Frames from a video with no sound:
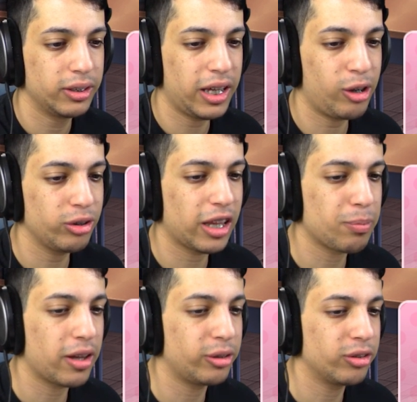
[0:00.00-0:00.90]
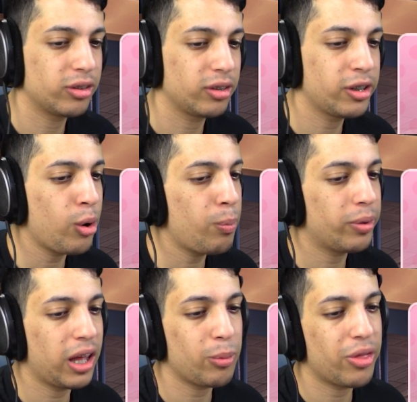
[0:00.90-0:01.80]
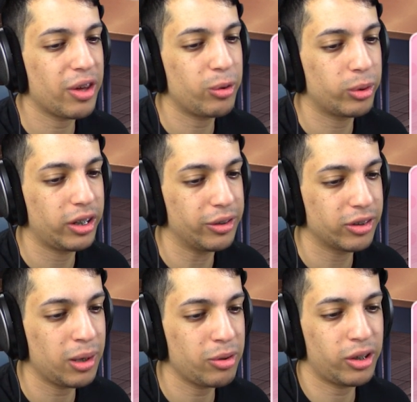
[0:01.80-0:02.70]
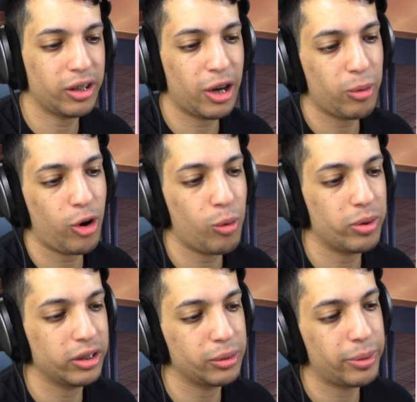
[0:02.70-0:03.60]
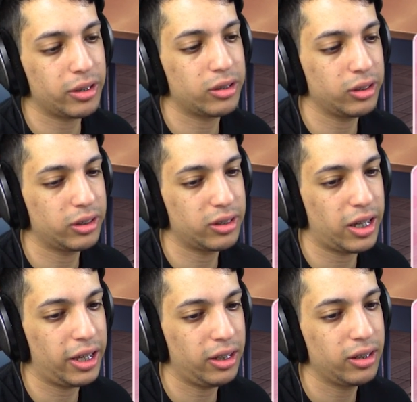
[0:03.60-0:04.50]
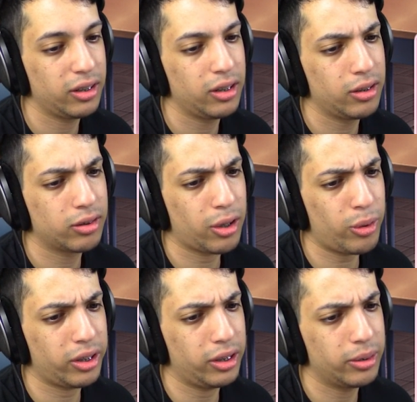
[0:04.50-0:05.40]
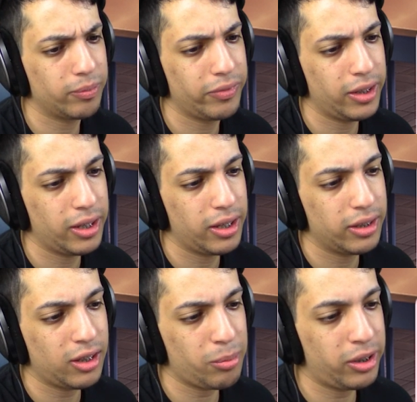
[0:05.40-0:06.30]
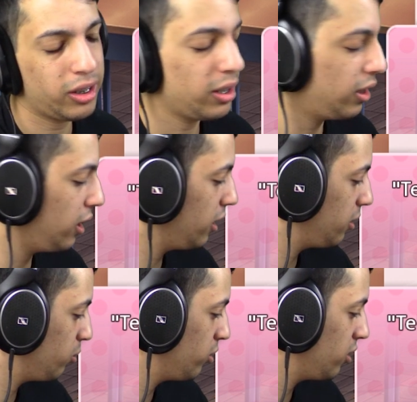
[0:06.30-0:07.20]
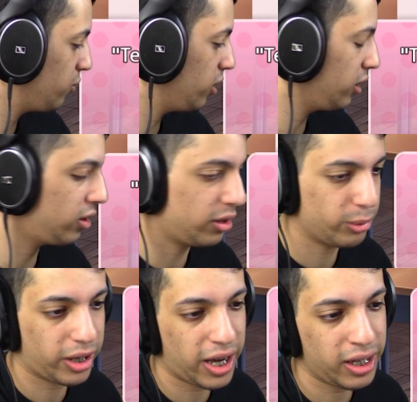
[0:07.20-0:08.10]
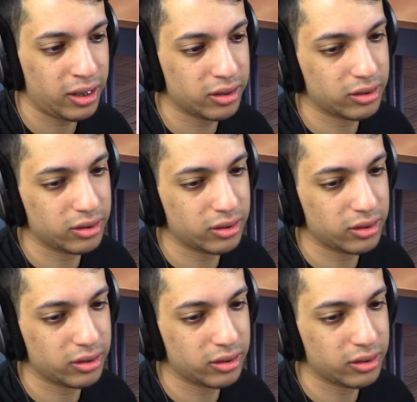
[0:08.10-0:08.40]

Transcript: That's all that matters. Go play with everyone else. I'm gonna go home a little bit early today. Sayori, tell Monika I wasn't feeling good, okay?